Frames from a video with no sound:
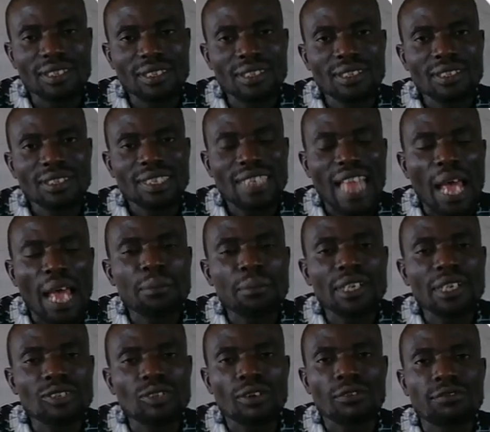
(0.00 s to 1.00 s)
Time
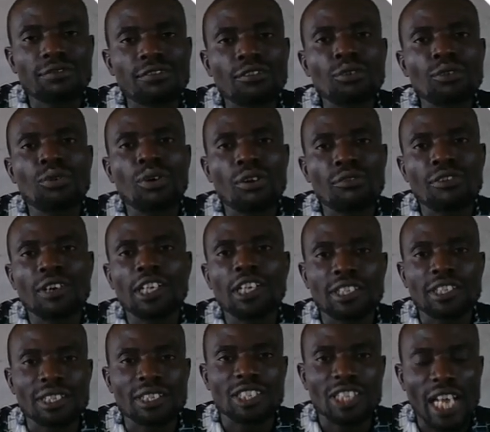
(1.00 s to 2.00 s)
rate of flow of
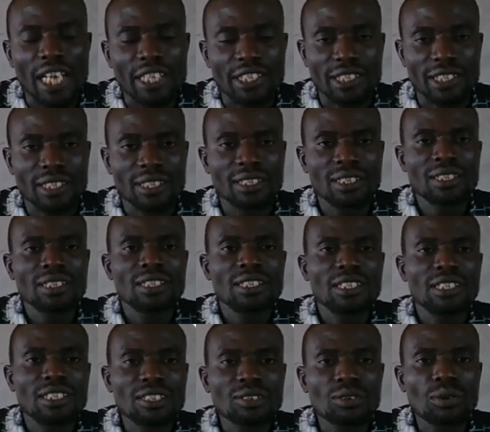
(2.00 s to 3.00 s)
electric charges
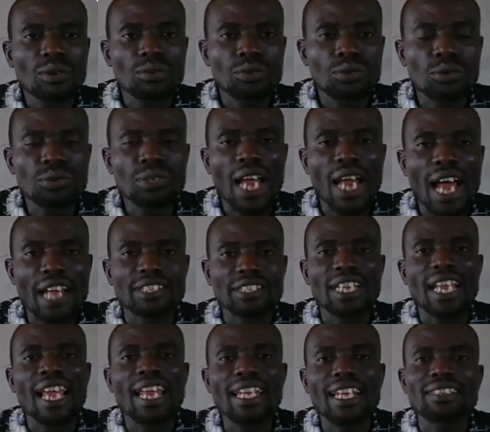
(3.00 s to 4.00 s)
is known as
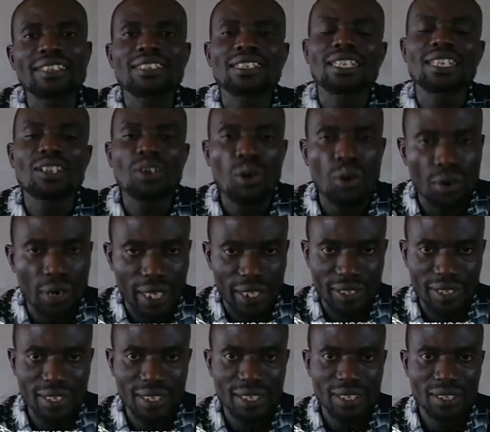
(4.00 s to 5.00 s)
electric
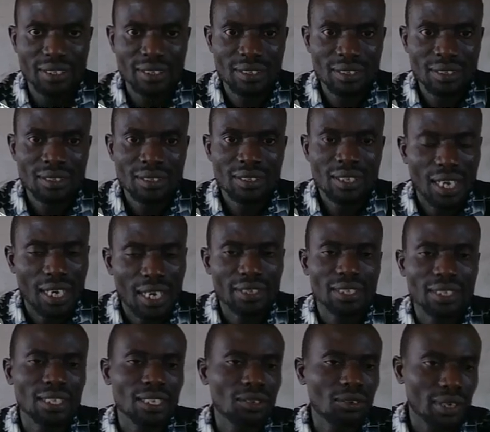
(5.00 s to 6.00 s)
current.
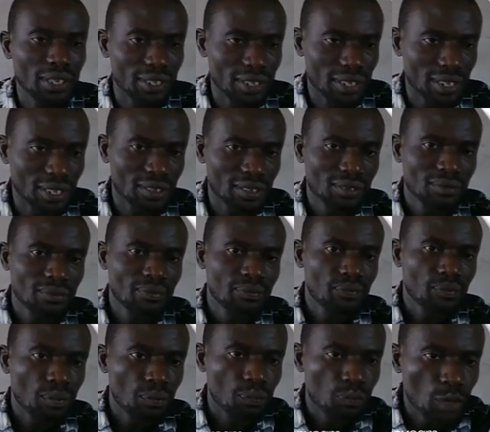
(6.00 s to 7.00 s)
Electric current.
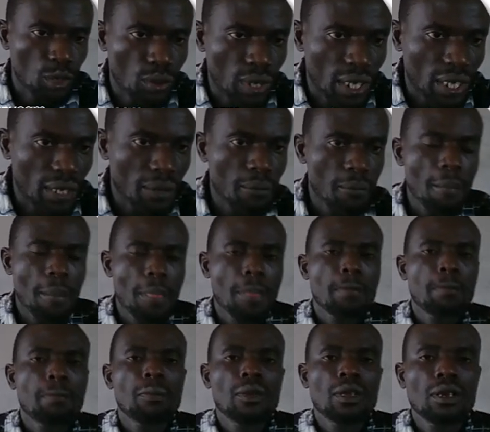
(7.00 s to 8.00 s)
Okay.
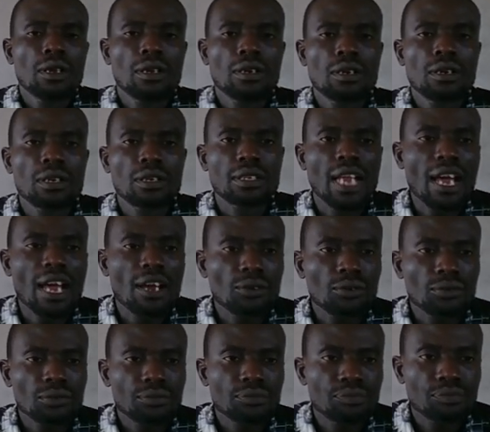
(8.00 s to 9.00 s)

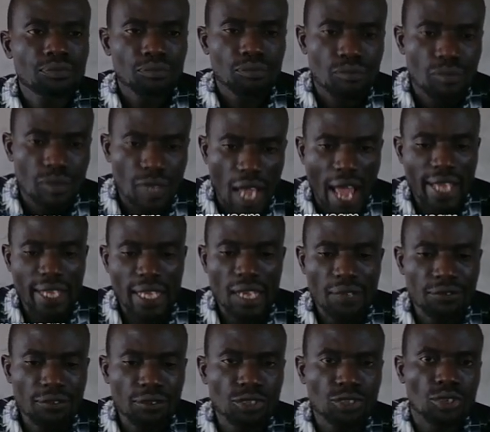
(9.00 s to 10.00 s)
Now, I gave
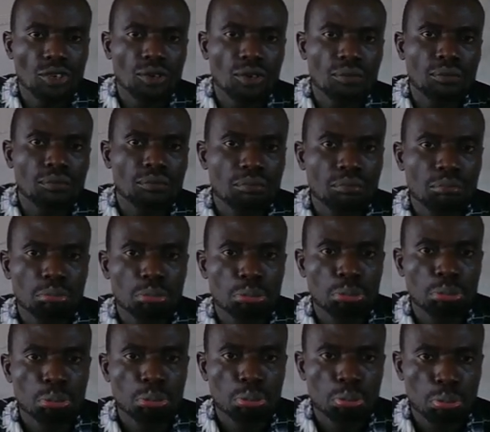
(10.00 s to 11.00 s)
you some
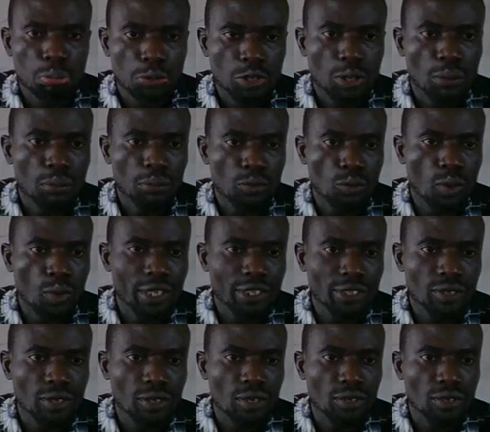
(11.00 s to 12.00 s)

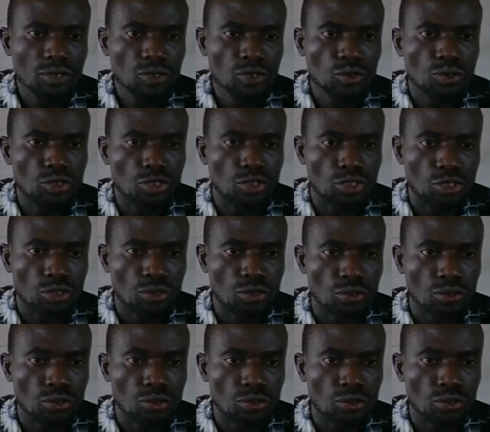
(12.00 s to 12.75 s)
questions to do.